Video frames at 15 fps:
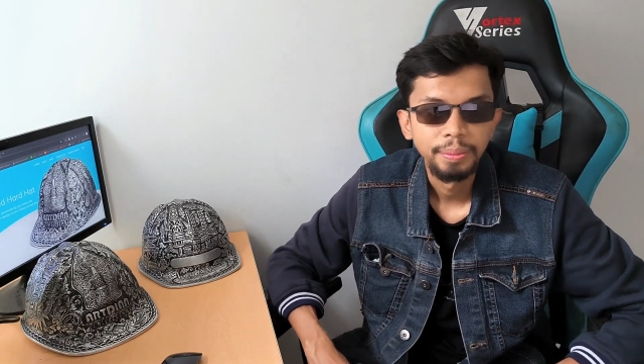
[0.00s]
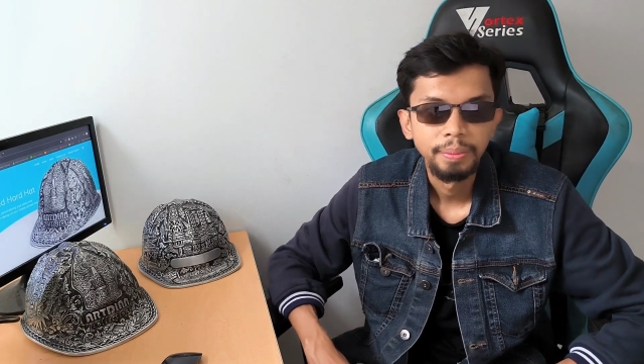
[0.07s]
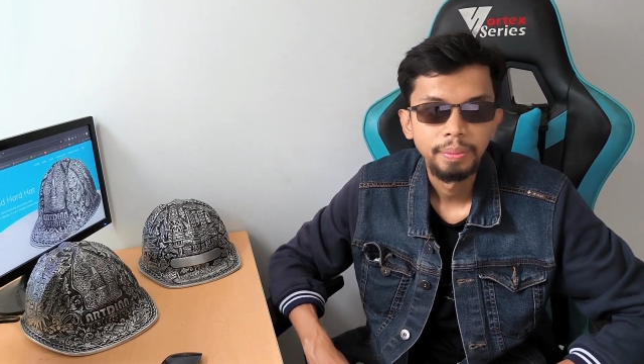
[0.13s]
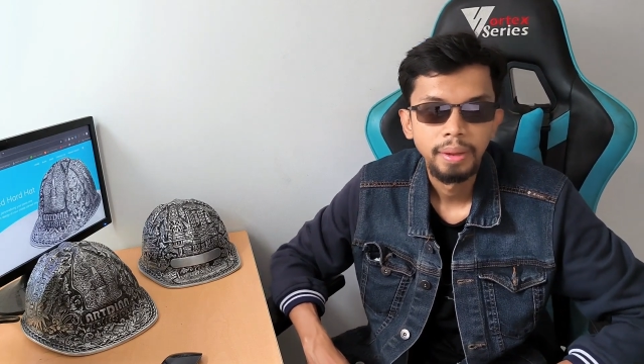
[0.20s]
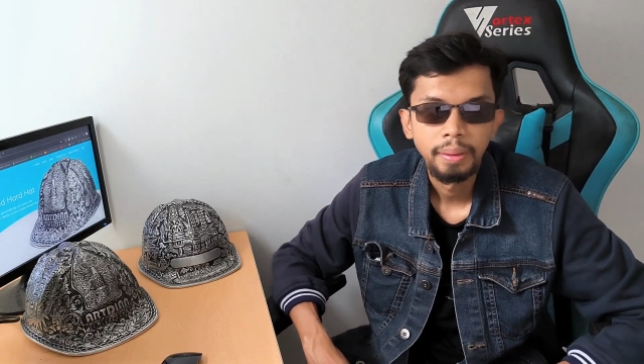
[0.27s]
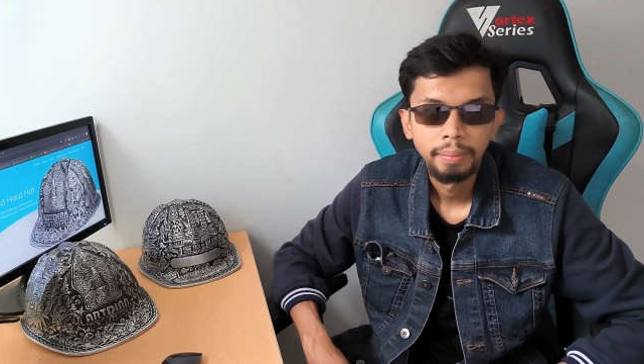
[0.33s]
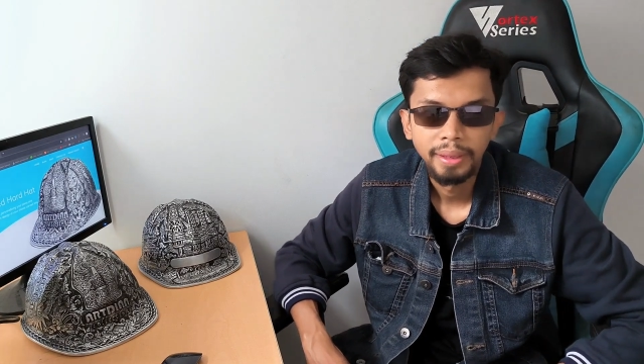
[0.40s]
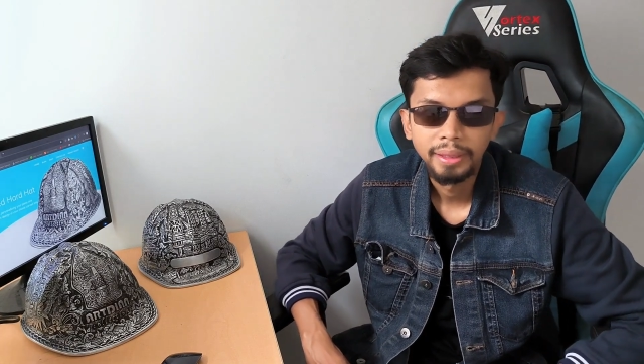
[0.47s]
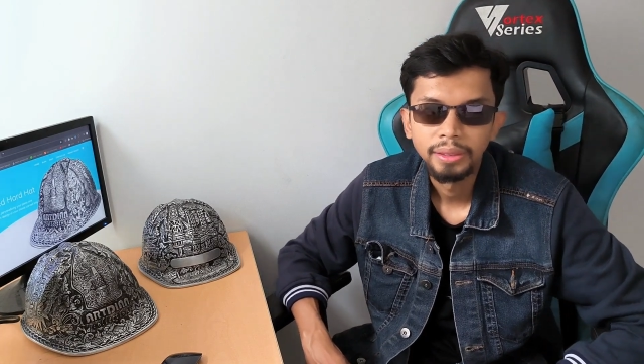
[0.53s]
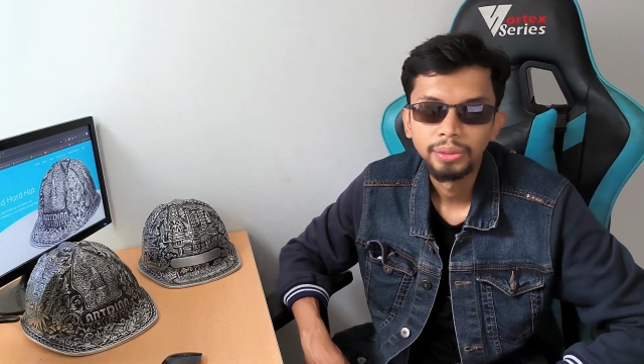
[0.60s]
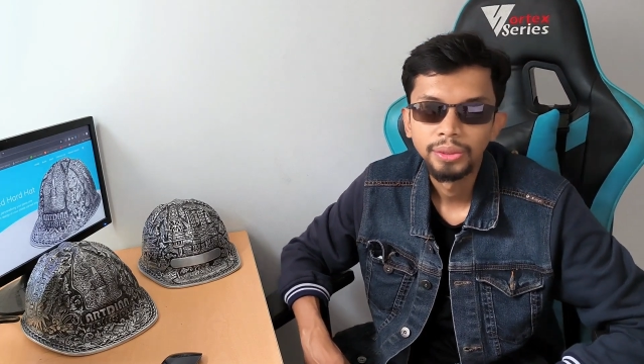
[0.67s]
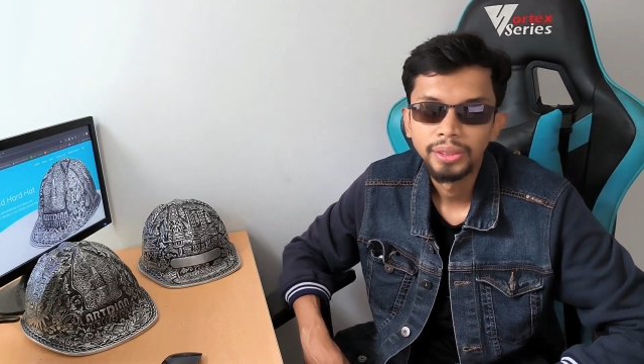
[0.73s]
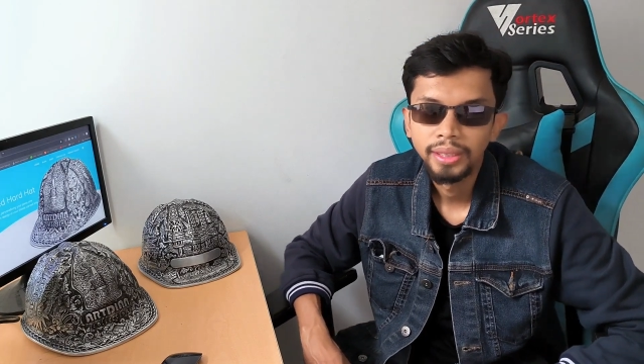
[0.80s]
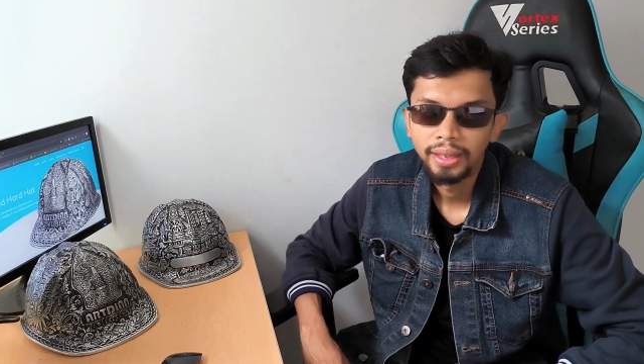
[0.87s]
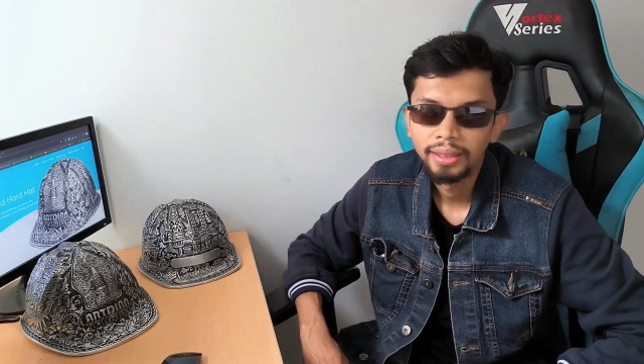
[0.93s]
Remember to
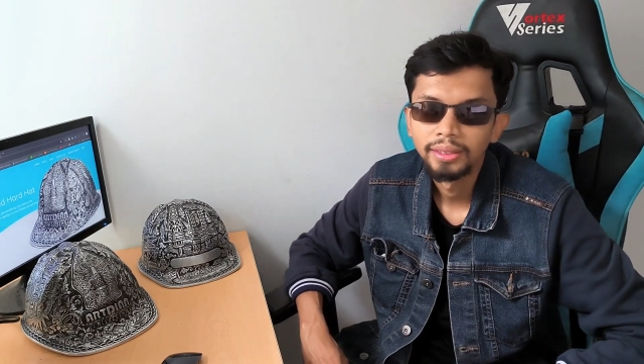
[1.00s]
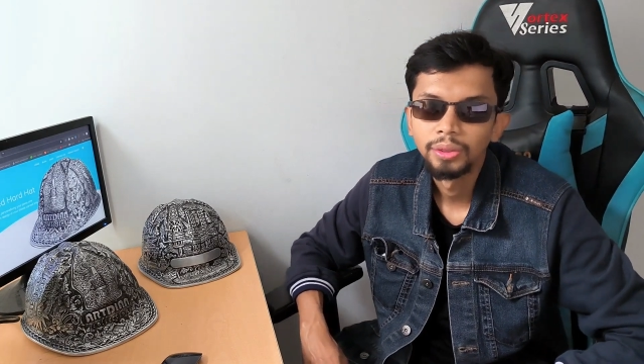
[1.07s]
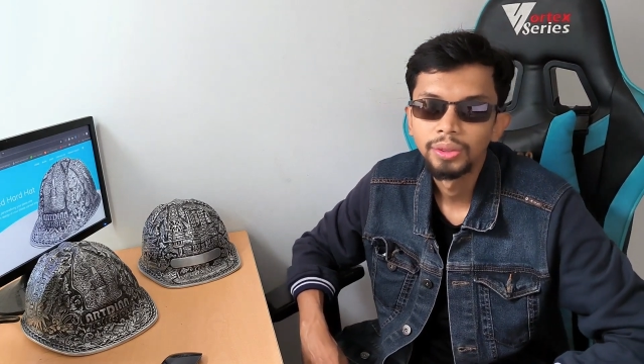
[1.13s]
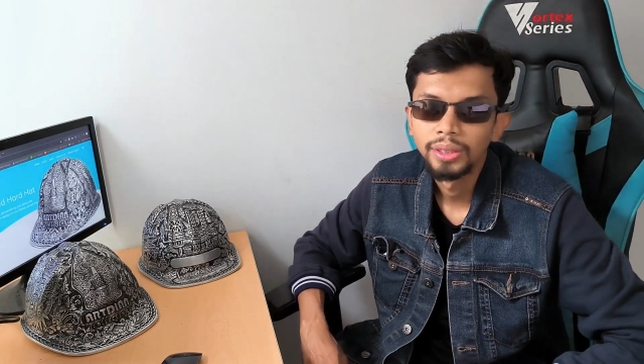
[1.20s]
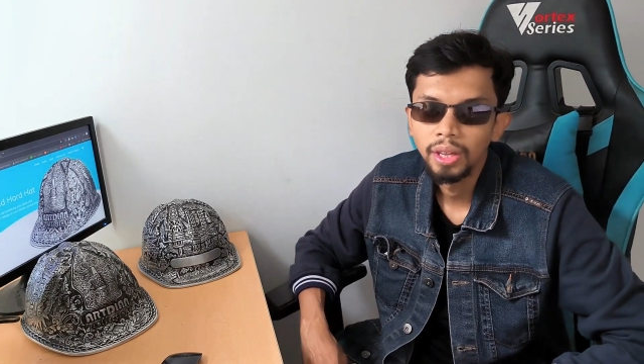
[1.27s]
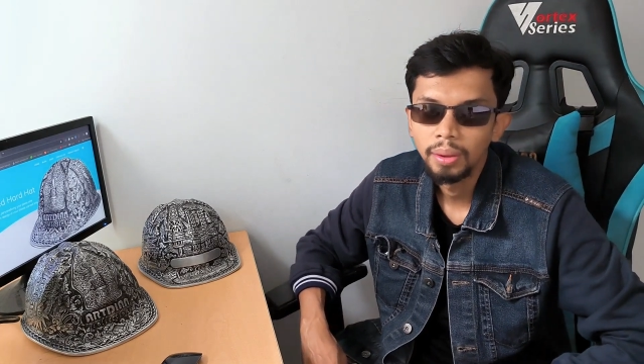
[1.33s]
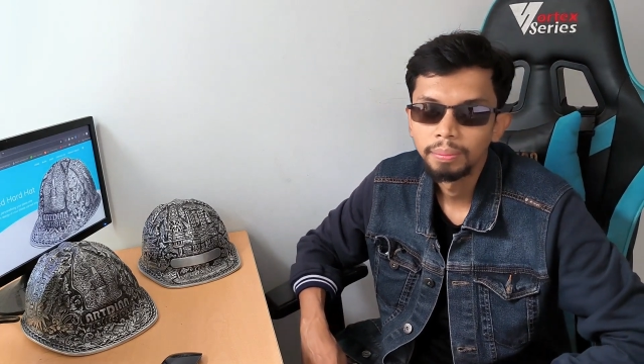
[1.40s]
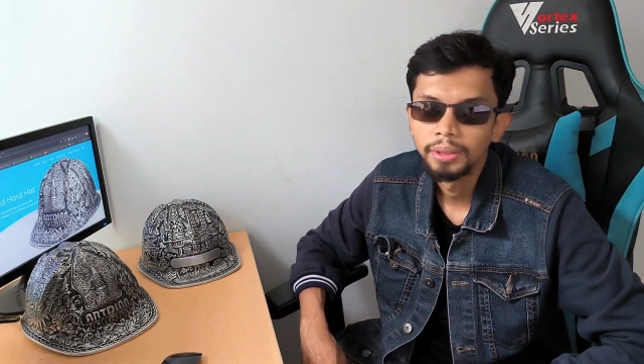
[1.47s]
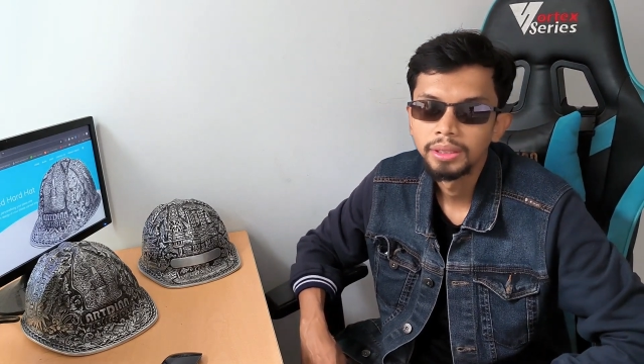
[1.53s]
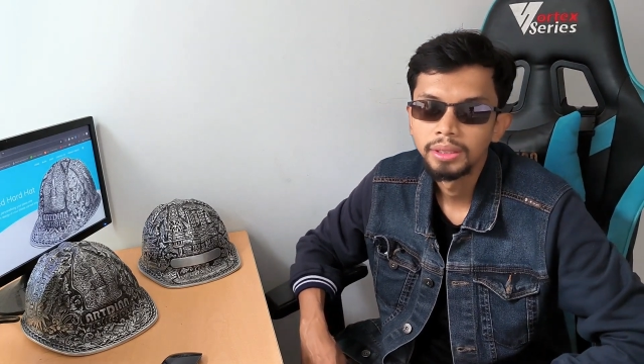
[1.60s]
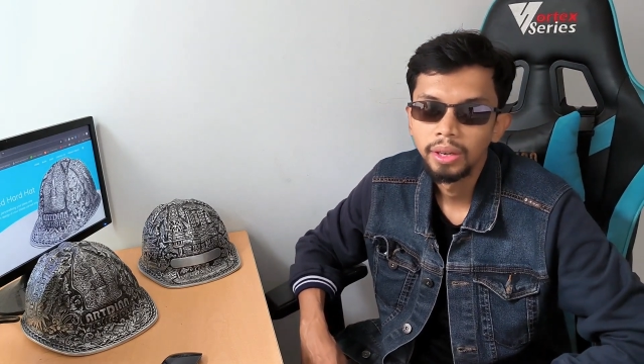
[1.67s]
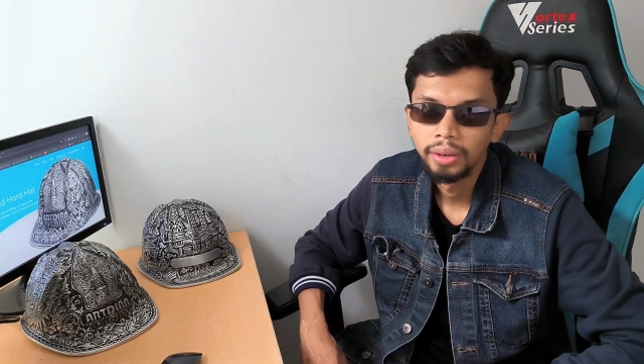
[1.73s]
stay on top of your